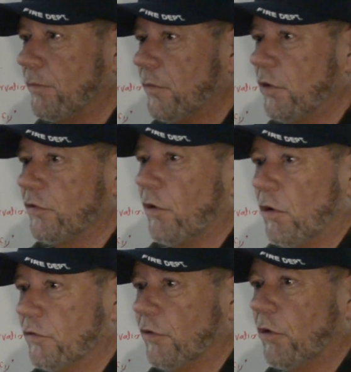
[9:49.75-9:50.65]
There's
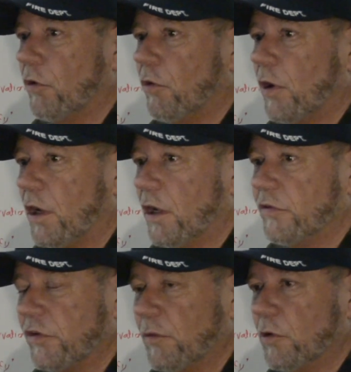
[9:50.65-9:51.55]
also
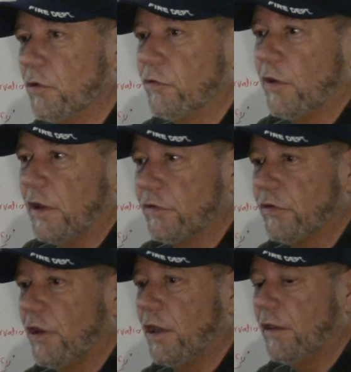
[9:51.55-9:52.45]
symbols that
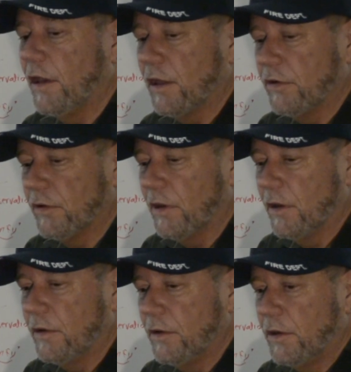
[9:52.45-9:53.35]
say that